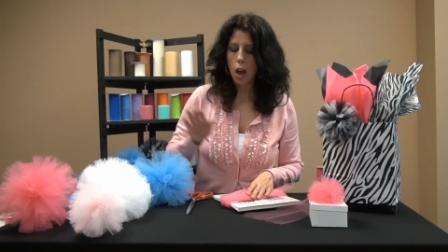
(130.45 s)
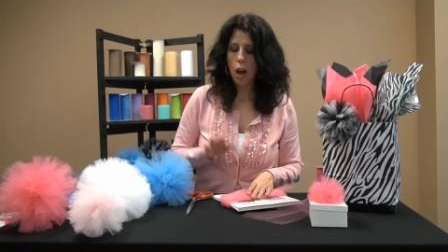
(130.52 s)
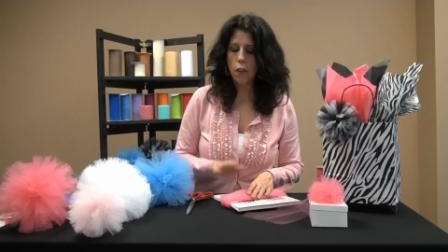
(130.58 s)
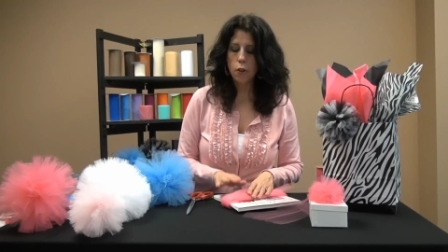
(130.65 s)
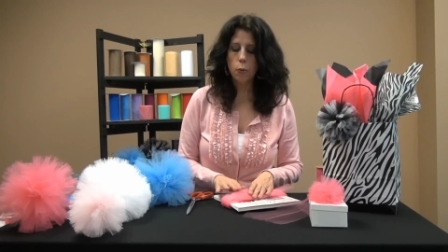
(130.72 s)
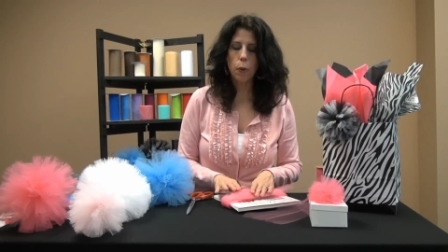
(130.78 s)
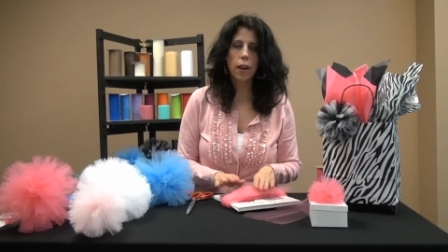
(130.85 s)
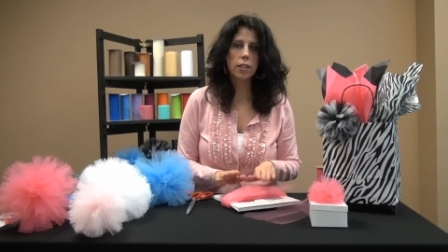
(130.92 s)

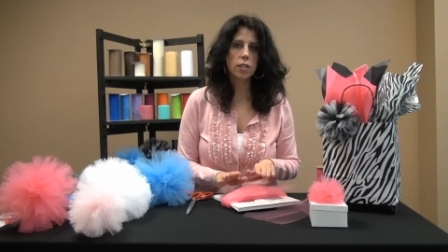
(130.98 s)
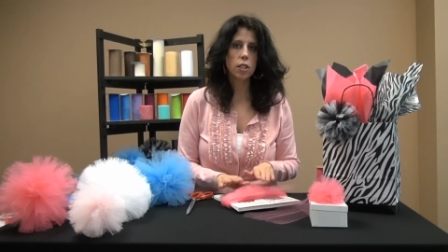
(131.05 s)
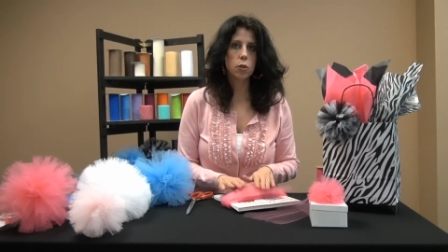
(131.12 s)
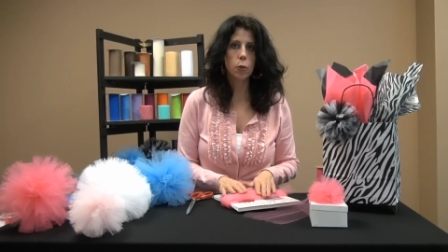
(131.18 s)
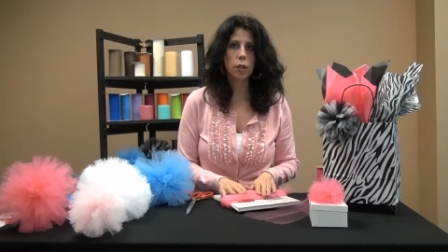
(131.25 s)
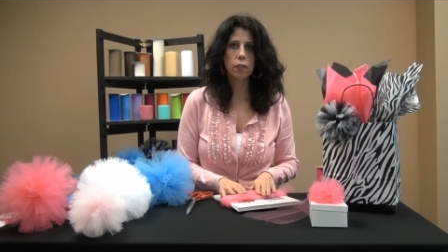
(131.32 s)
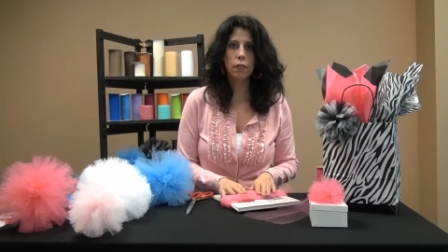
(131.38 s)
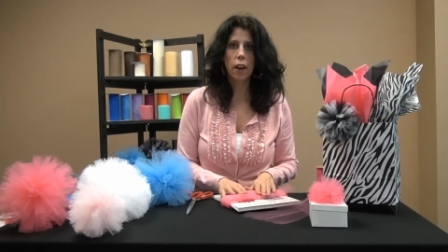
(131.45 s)
Otherwise, the
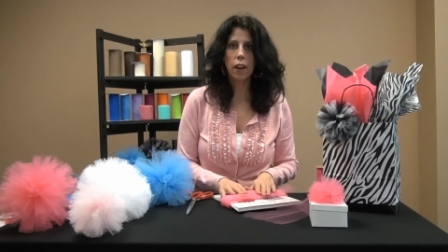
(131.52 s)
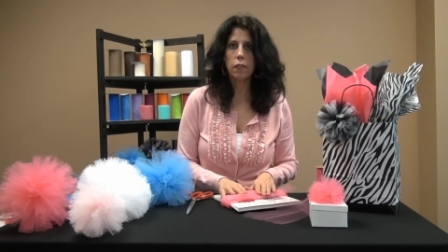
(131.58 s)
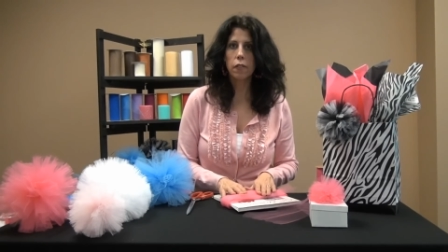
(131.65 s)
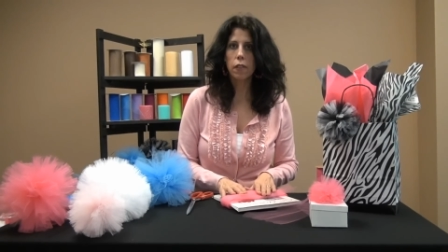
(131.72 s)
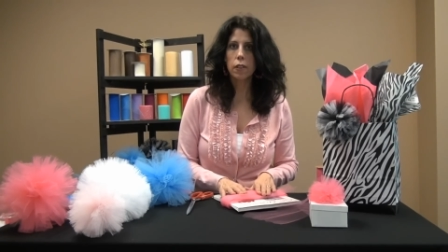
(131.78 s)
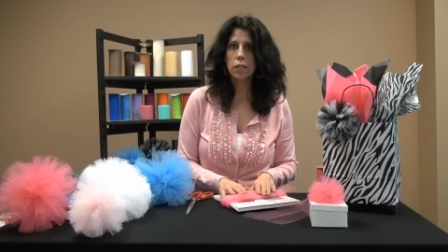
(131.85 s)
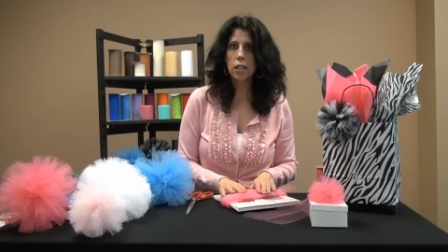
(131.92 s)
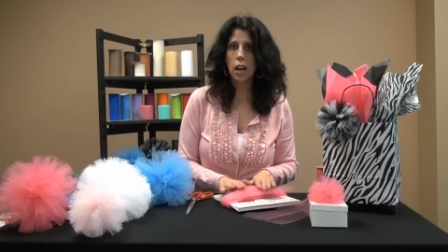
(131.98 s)

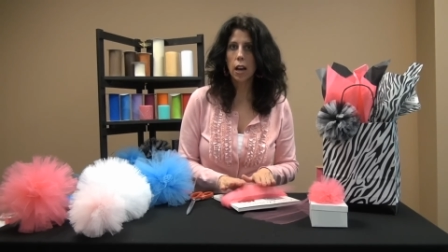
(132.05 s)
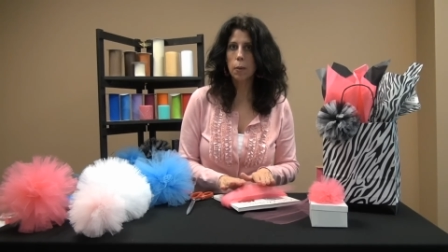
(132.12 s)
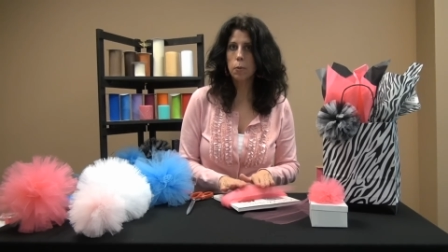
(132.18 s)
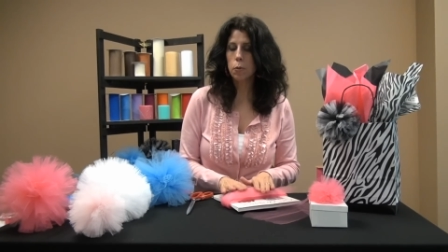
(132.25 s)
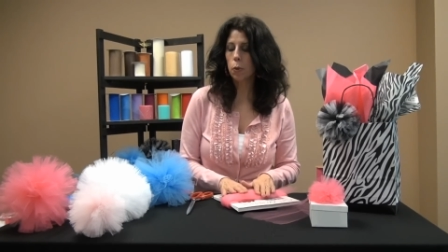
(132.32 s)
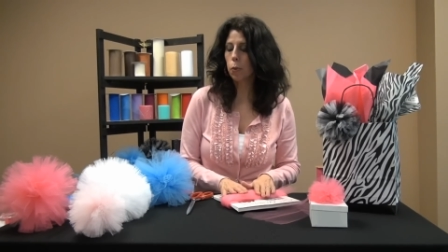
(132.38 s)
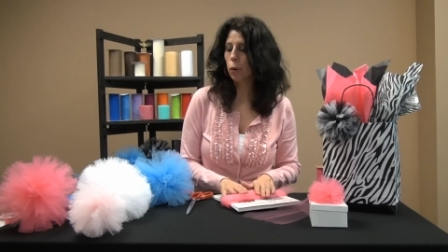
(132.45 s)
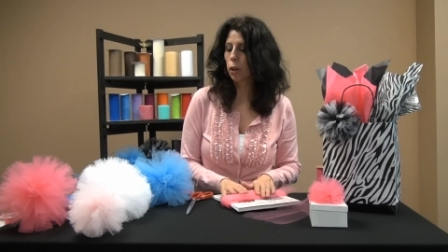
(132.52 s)
25
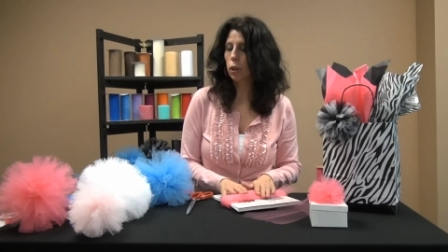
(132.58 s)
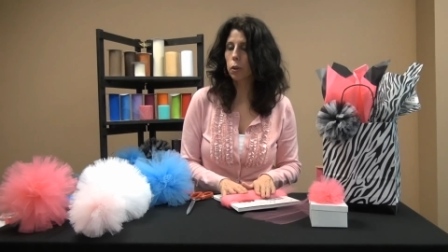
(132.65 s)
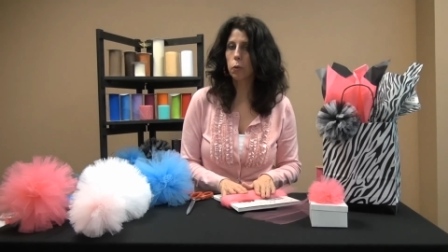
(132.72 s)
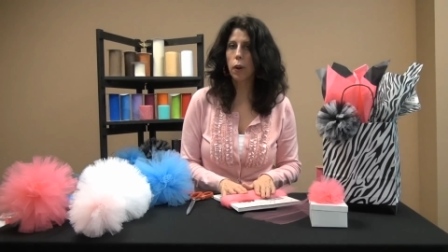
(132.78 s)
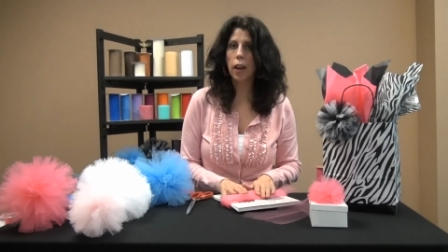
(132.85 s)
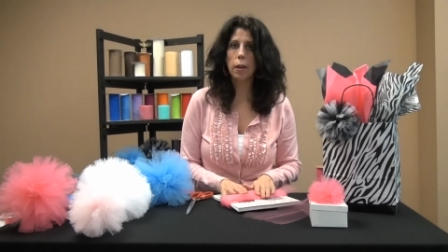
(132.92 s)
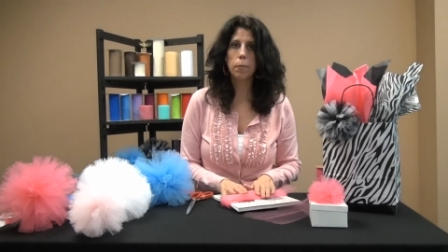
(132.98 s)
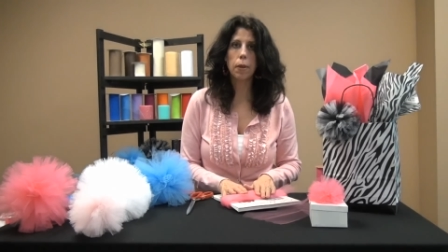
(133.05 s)
times will work
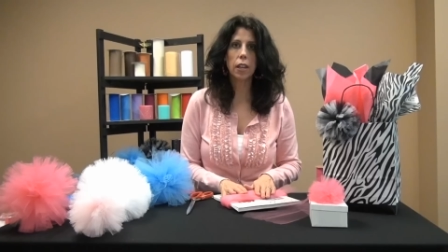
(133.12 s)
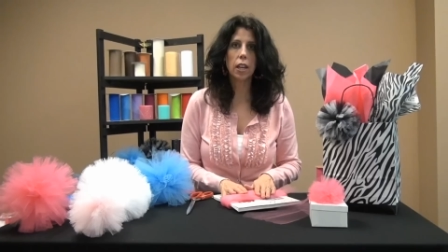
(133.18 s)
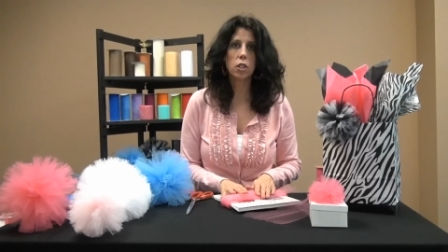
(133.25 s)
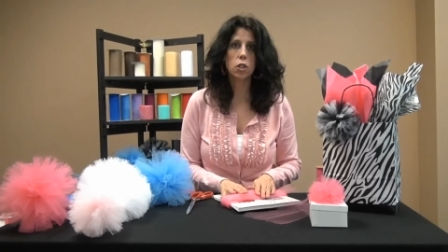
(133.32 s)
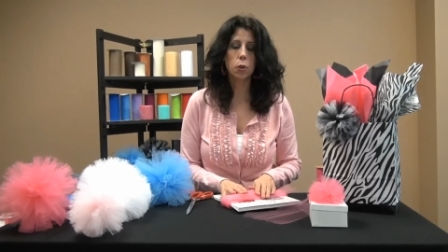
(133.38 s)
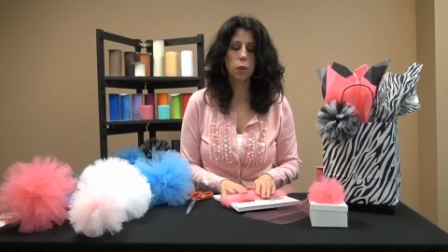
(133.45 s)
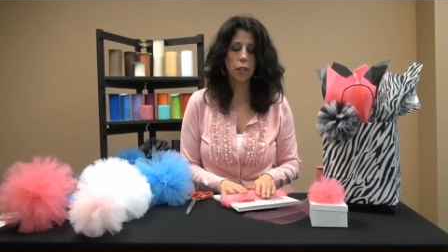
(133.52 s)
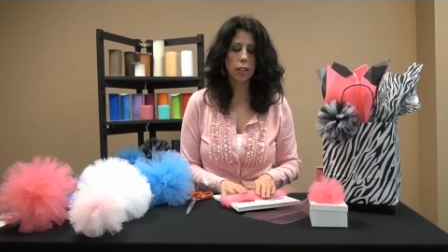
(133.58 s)
great
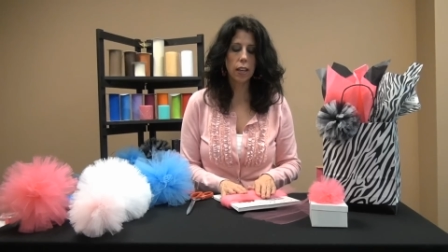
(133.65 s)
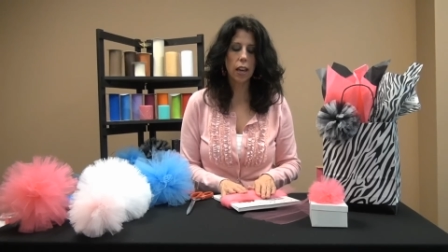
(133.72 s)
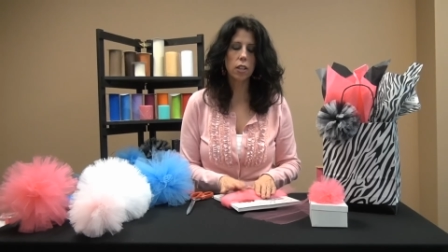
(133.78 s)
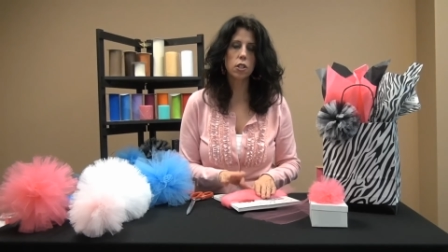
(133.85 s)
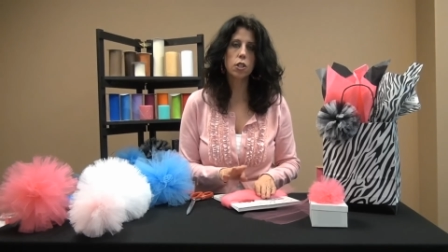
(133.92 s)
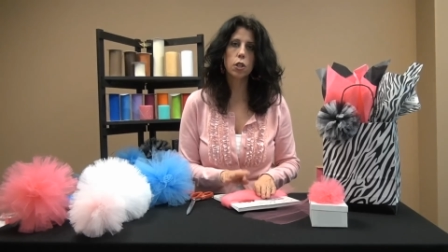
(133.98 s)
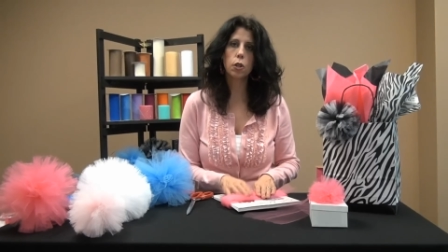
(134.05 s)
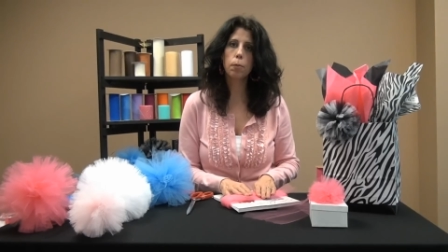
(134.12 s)
because you can
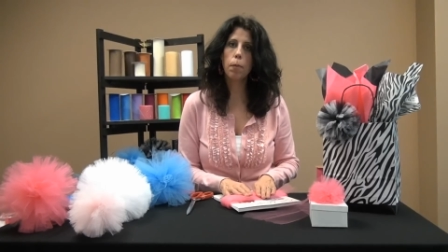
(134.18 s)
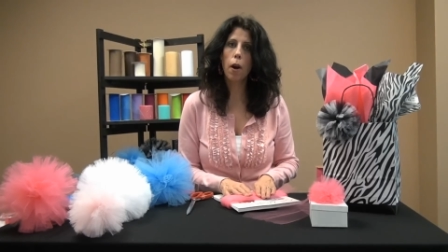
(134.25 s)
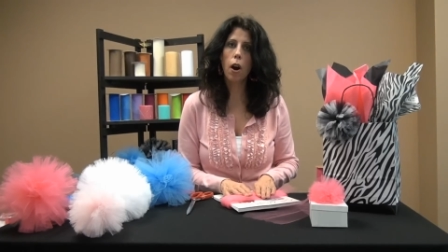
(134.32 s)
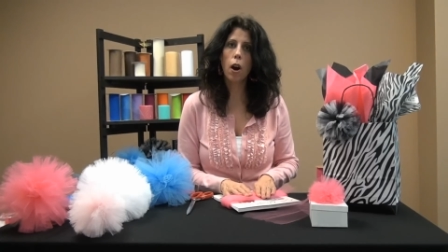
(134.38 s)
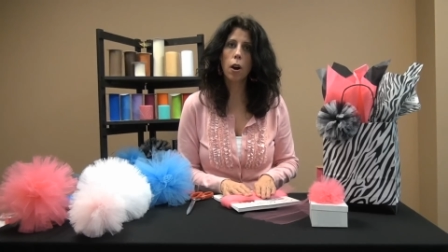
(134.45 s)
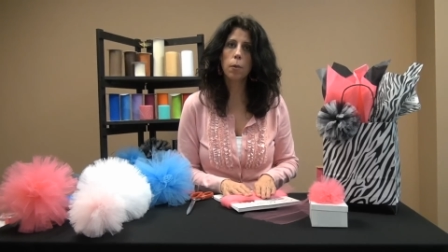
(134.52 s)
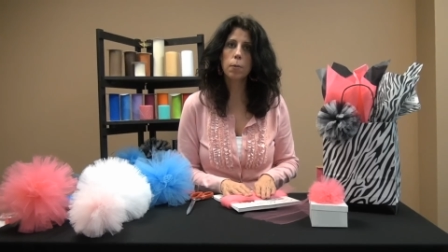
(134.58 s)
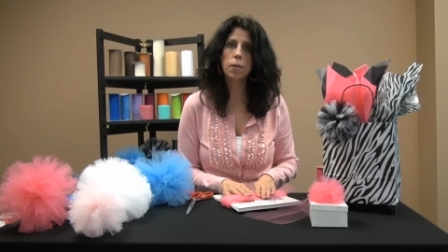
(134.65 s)
get two
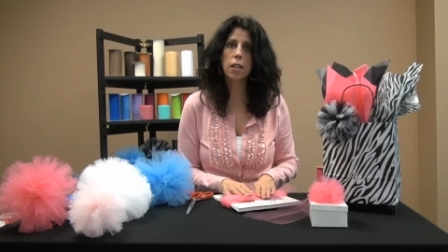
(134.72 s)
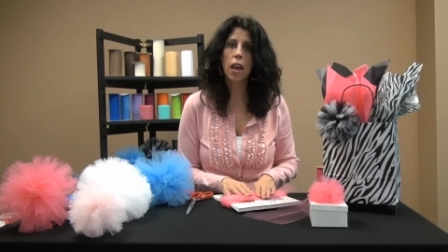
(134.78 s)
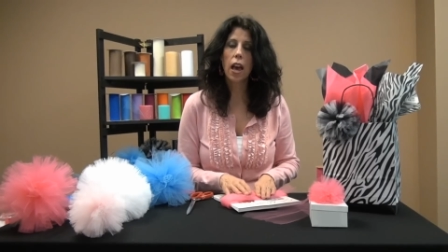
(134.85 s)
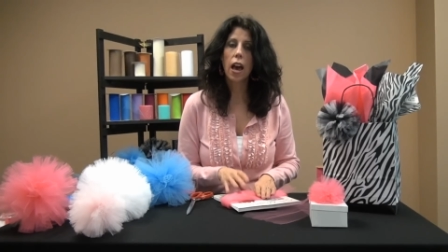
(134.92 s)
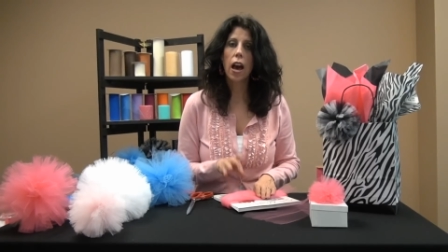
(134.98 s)
poms